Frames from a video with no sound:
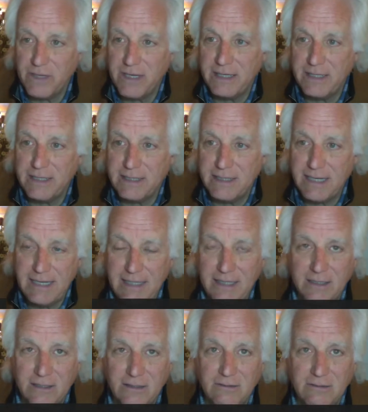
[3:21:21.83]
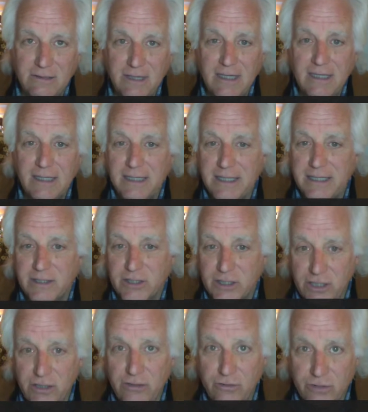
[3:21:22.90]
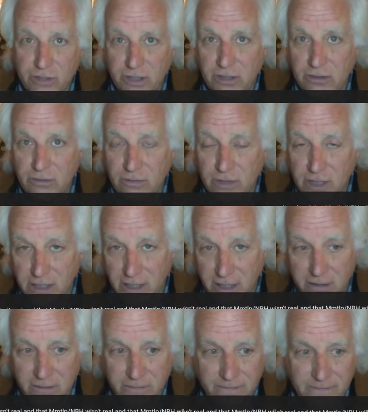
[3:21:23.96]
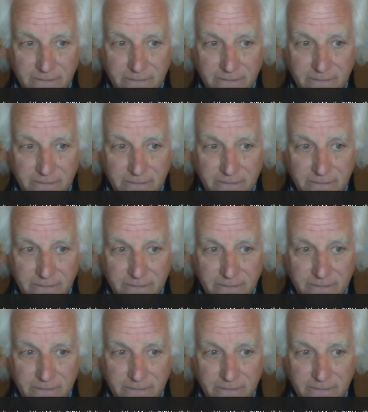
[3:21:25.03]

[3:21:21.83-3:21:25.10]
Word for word: in Tilo, it's too soon to know.